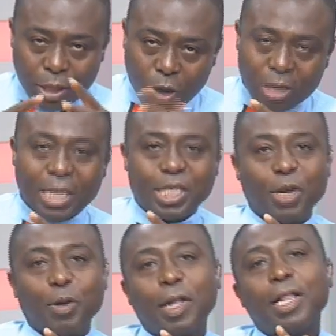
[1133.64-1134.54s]
the Auditor
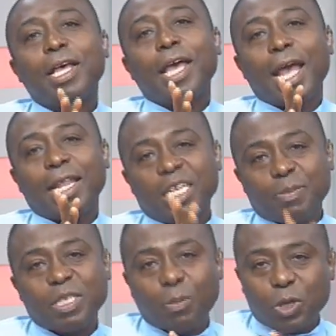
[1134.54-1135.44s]
General and the
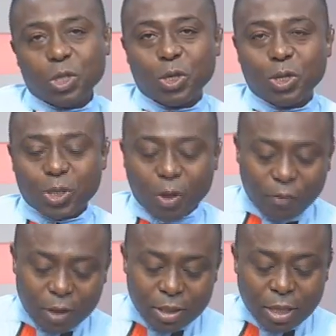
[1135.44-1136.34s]
Special Prosecutor's
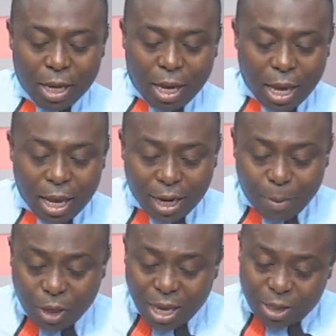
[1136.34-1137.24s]
Office. And I'm
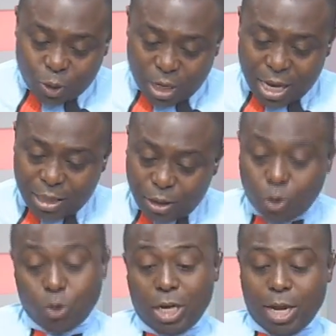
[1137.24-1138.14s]
looking at today's
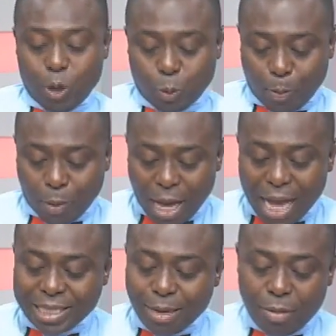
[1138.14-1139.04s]
Today newspaper.
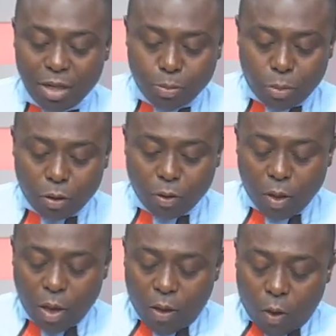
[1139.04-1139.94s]
Assemblies
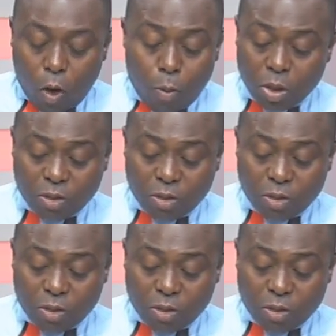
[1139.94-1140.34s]
blow almost